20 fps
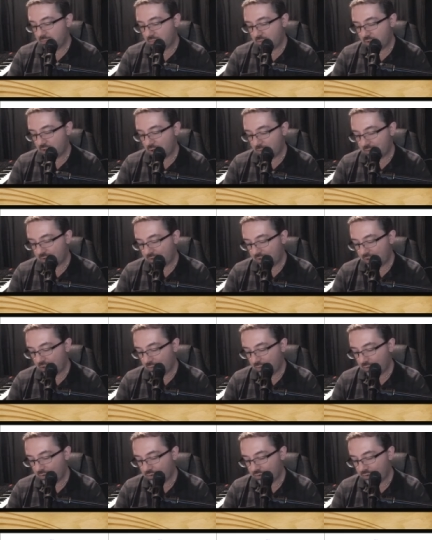type of thing
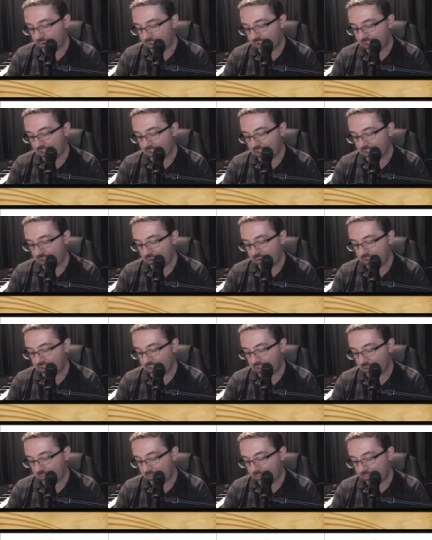when drawing these notes in.